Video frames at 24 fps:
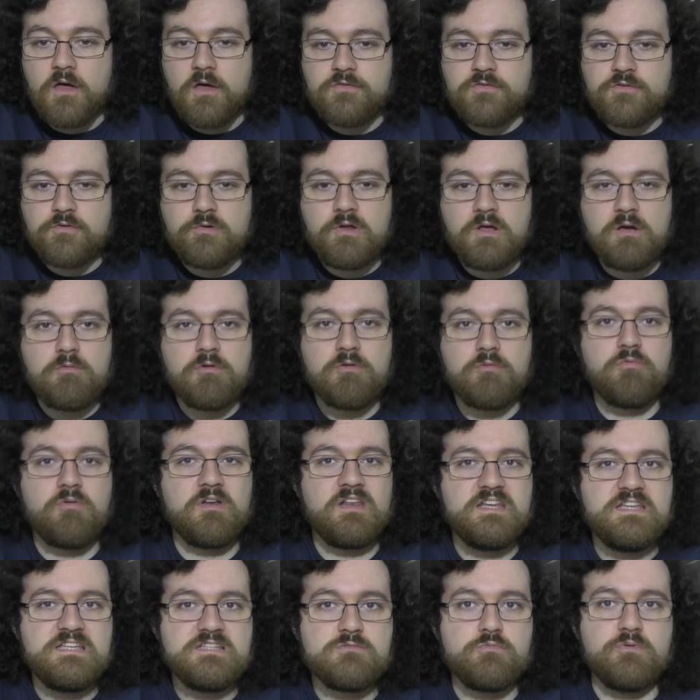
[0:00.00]
So they were
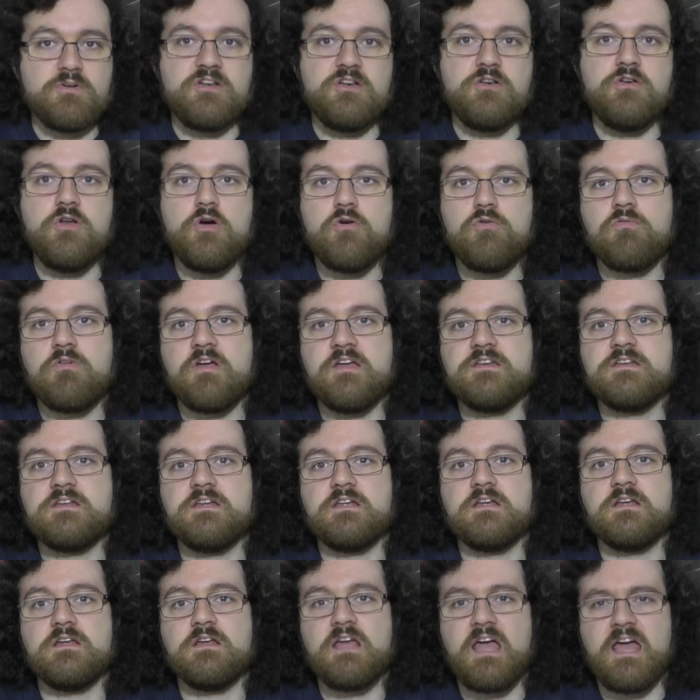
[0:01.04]
released with no
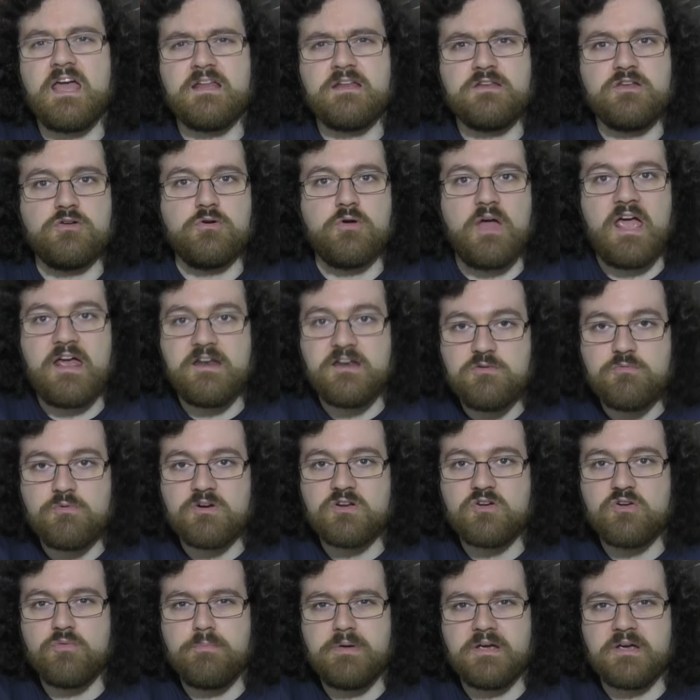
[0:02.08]
rating, and anyone
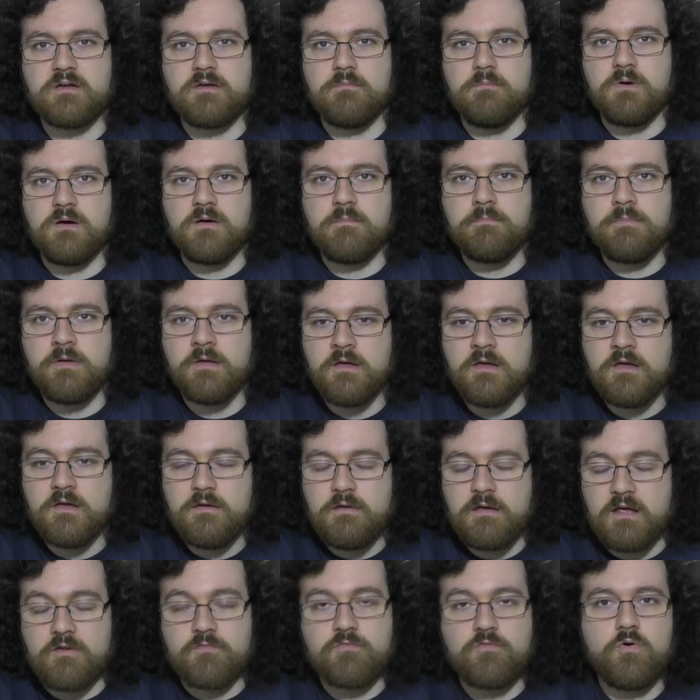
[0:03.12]
could pick them up.
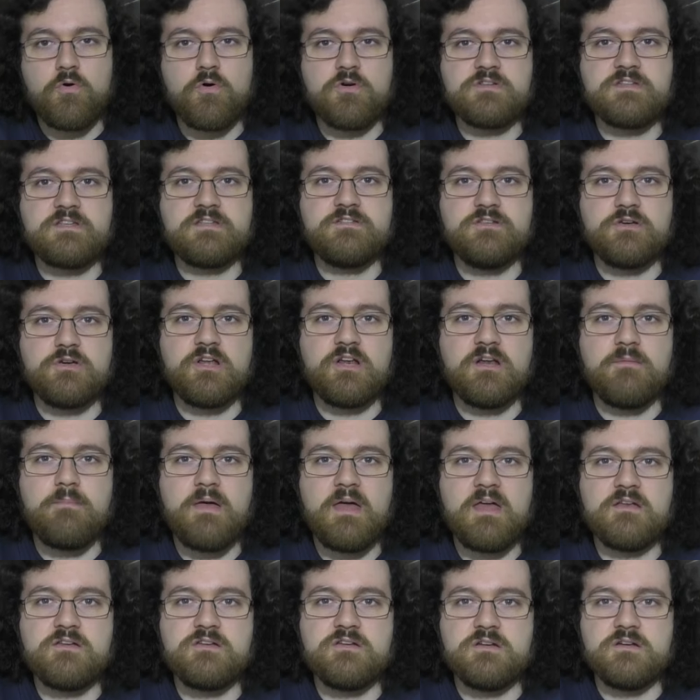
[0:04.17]
And of course, as you can
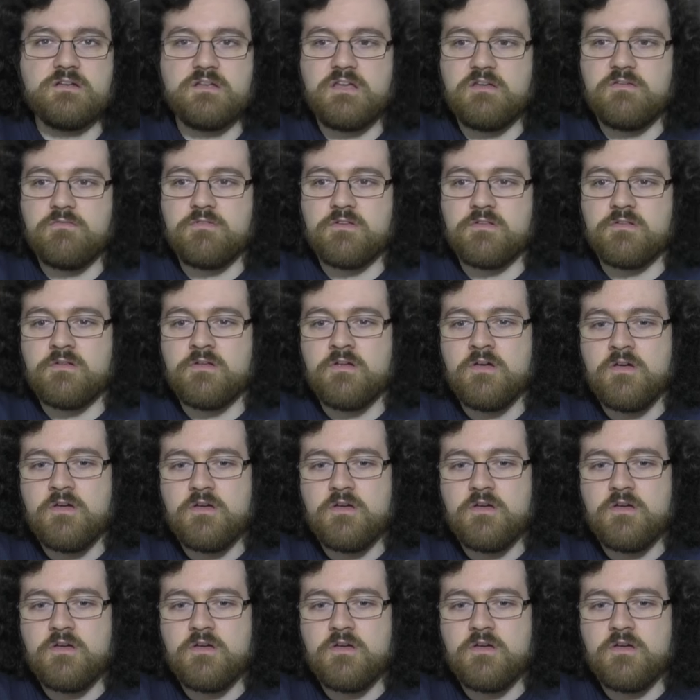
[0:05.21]
imagine, given